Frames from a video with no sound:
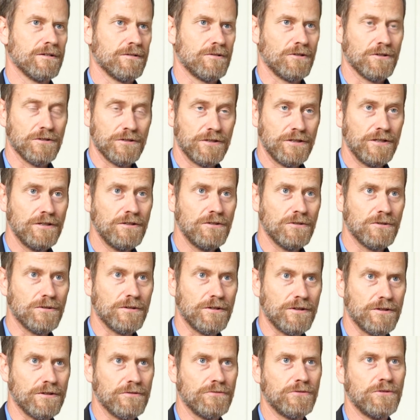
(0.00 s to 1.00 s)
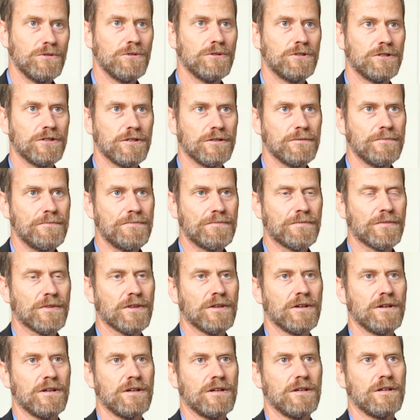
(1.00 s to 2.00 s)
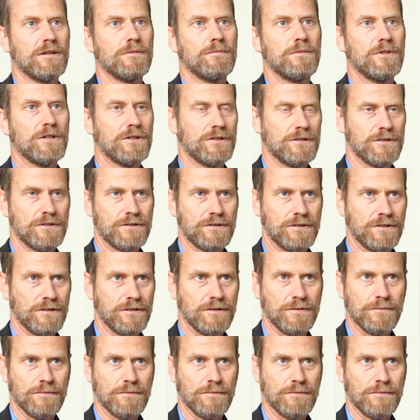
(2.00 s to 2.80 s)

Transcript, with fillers: continue in the future, because